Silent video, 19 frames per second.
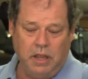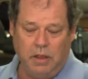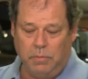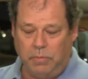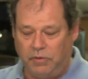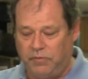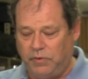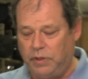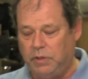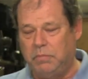
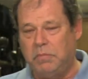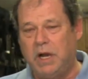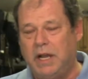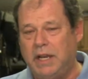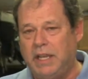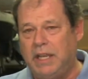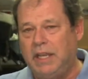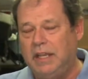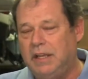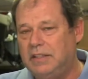But for the
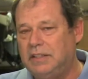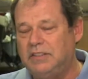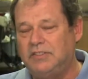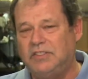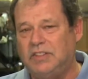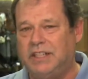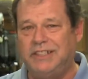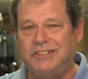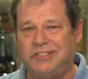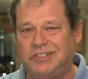money,
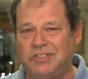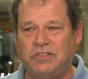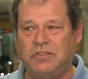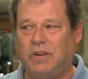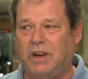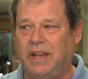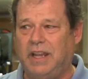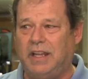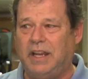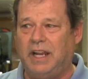this lens is
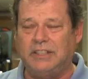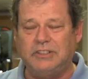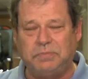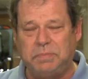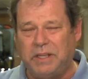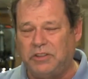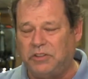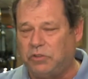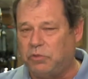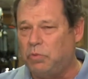great. I
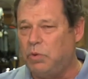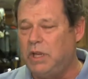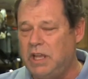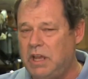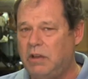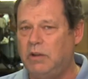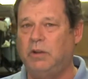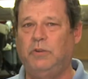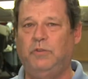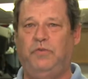spent
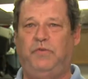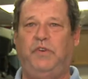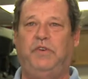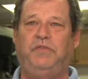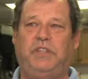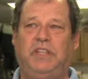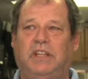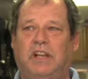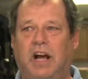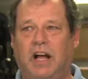
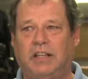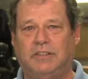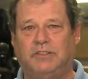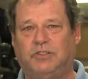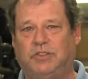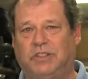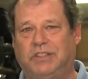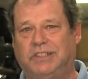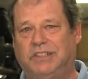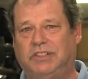
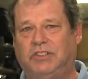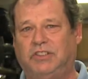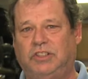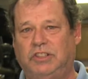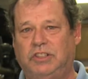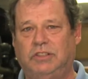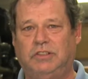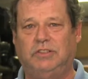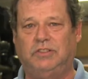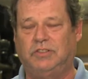$350 on this
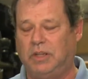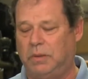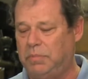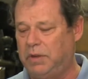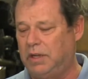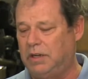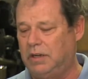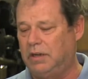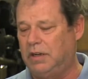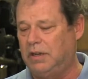used. I
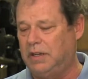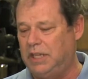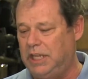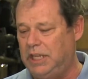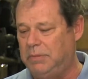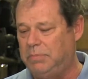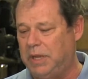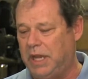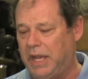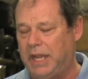bought it on
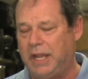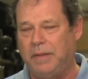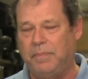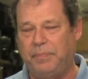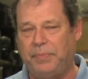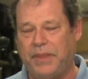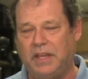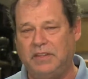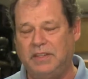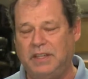eBay.
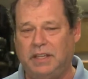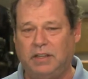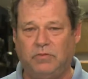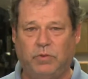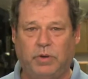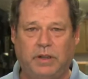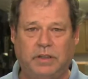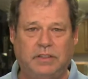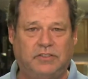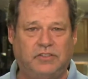I think
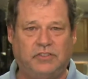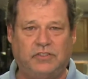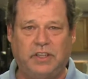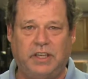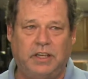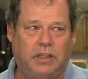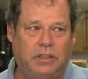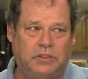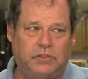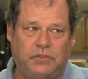it
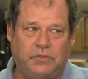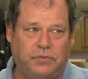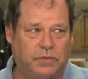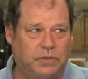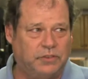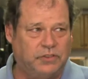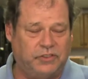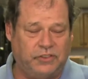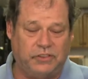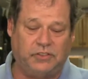sells
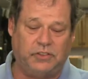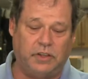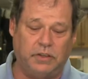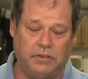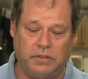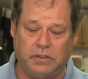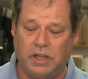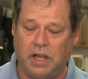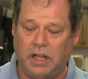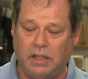for
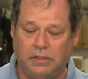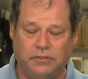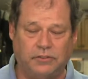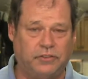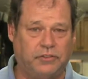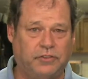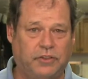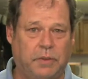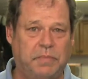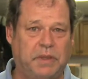$600 or
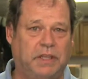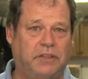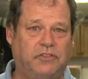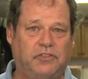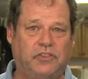something at